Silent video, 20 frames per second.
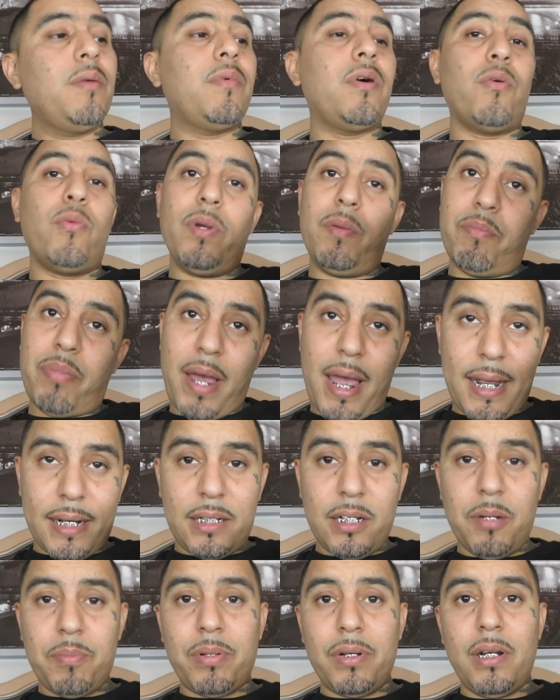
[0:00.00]
but we
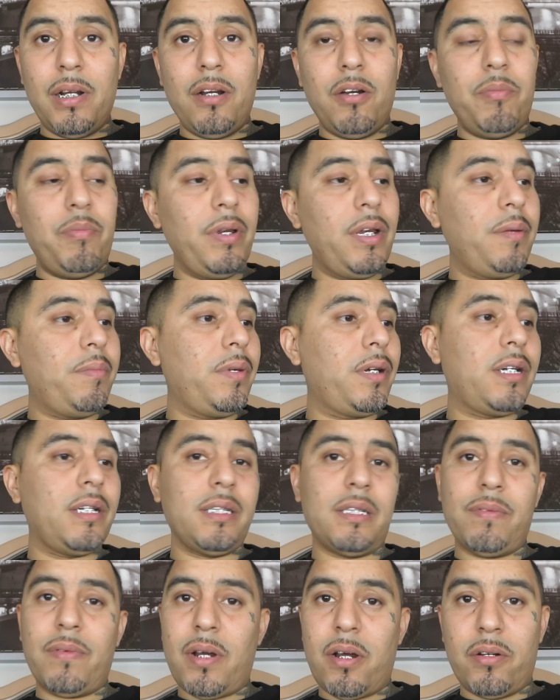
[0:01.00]
backed up a little bit
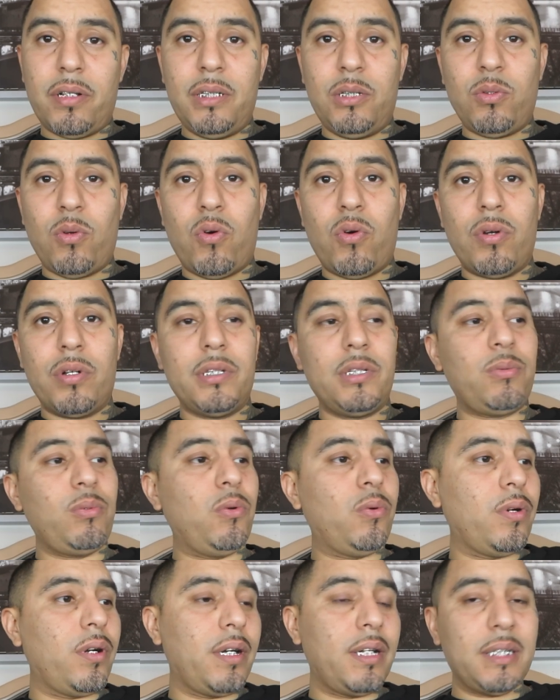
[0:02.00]
because of all these orders
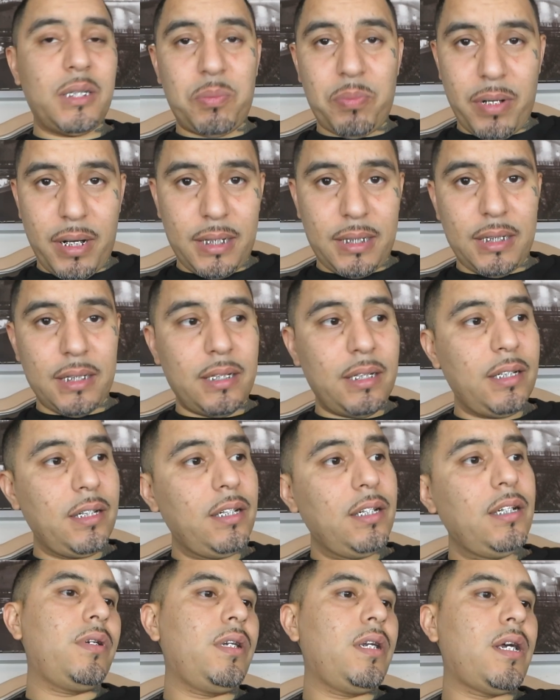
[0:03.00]
we weren't expecting.
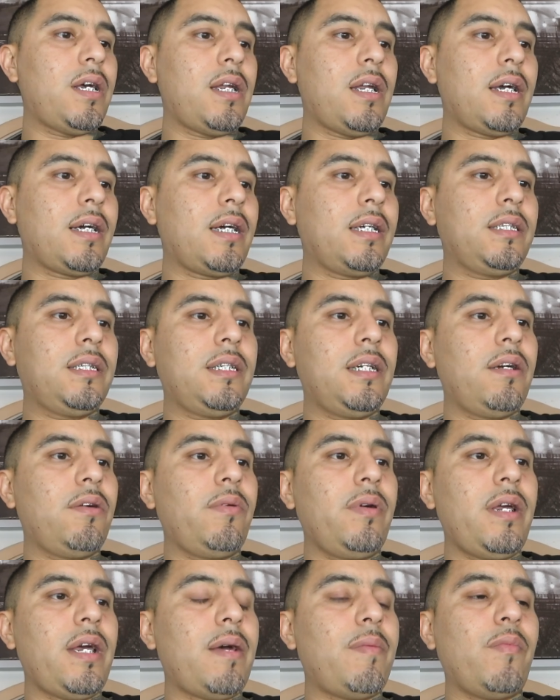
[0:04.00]
But yeah, like I said,
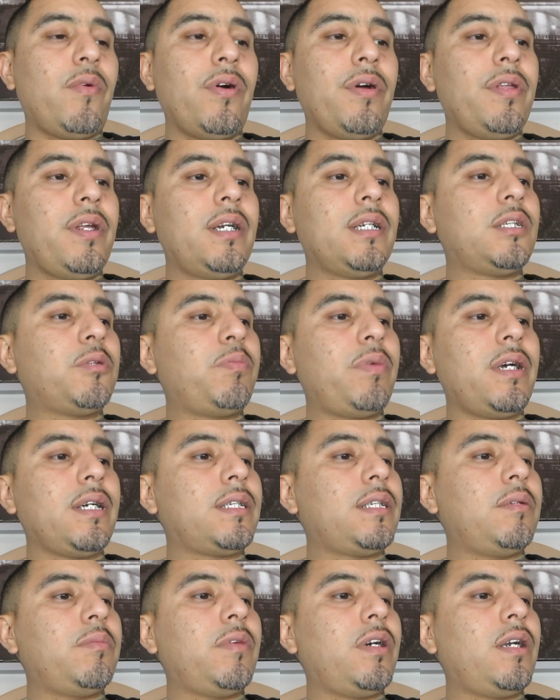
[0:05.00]
we had more than
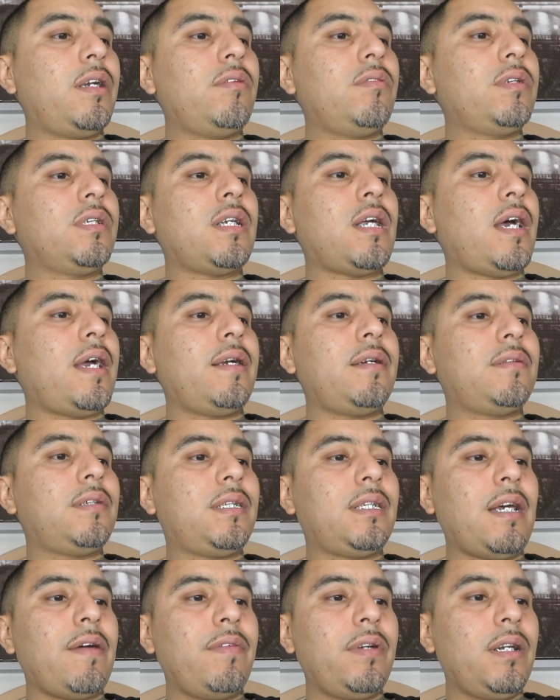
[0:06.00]
expected, man. It was like
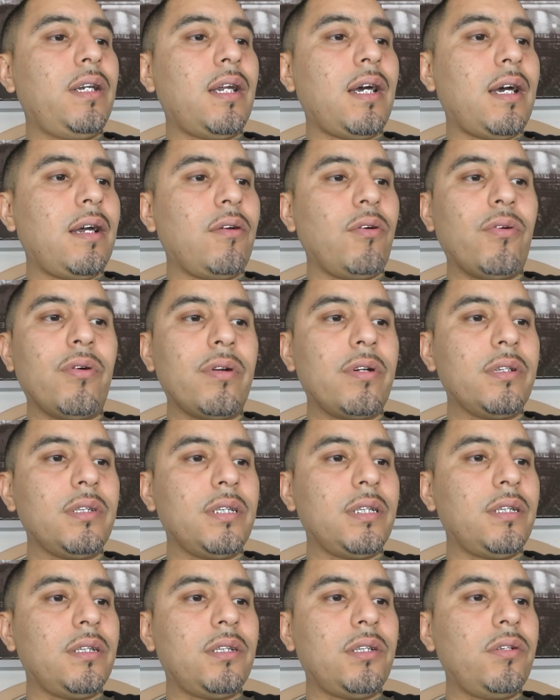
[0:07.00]
79
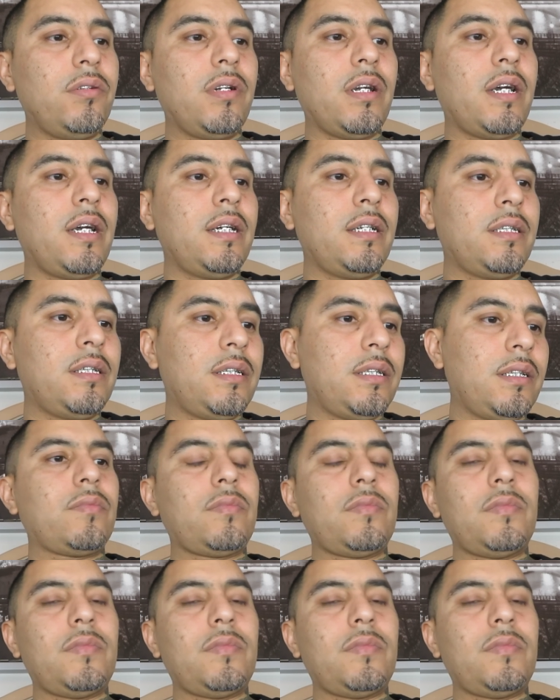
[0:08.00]
orders in 2 days.